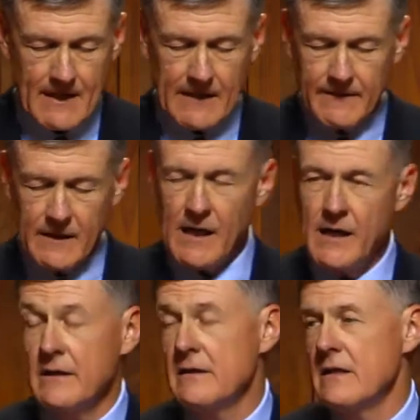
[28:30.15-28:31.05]
And the
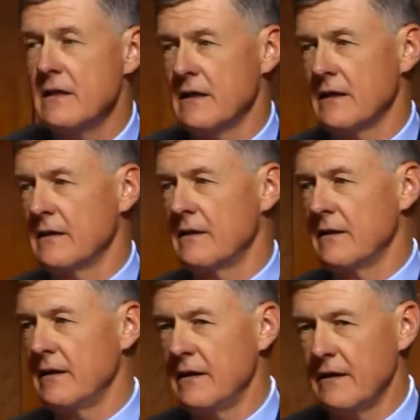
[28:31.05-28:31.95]
idea
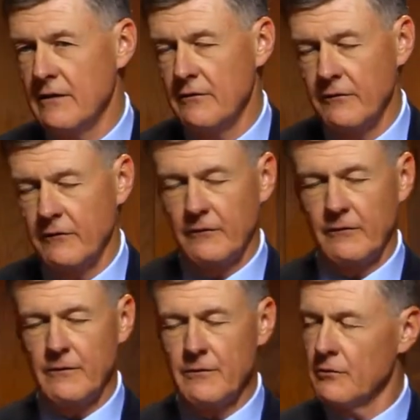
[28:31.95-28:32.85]
is
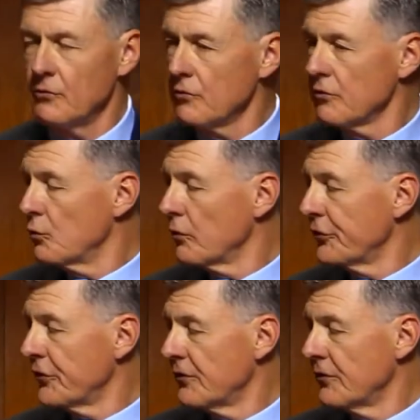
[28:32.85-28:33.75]
the Lord will
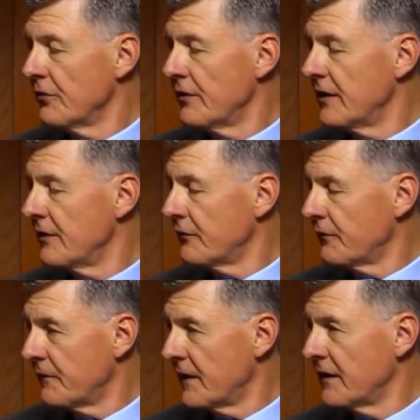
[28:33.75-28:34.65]
turn his
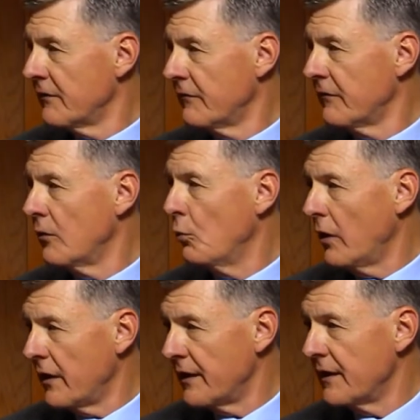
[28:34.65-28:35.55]
face
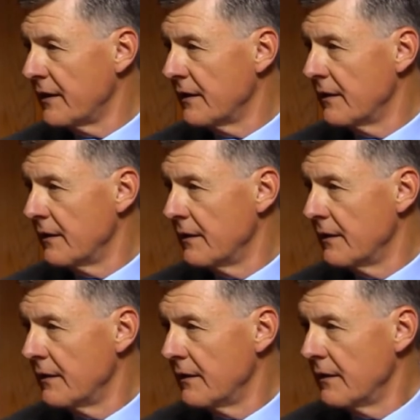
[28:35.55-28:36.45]
away,
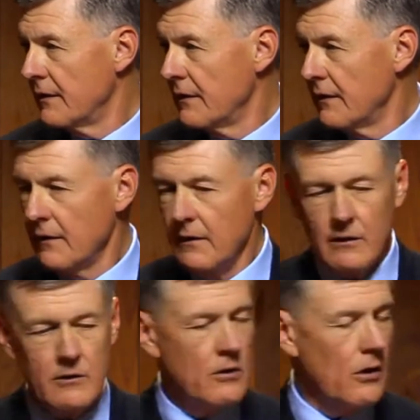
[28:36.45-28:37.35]

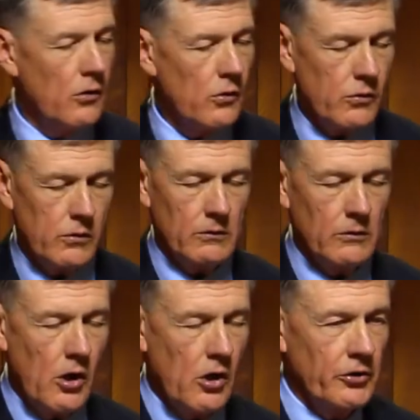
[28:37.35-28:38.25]
no
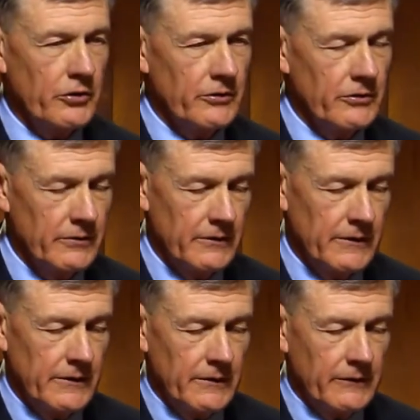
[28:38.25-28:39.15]
longer
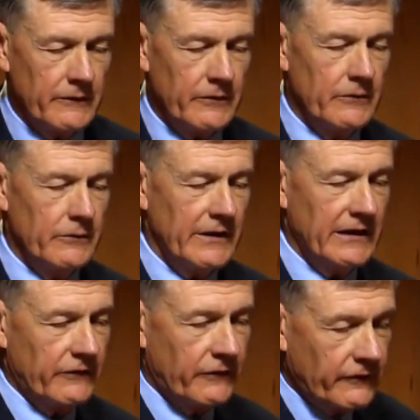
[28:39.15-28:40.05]
to
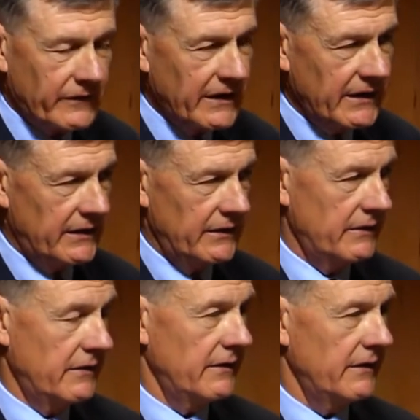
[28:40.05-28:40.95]

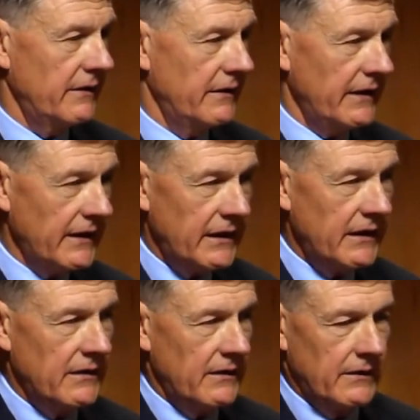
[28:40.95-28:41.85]
extend any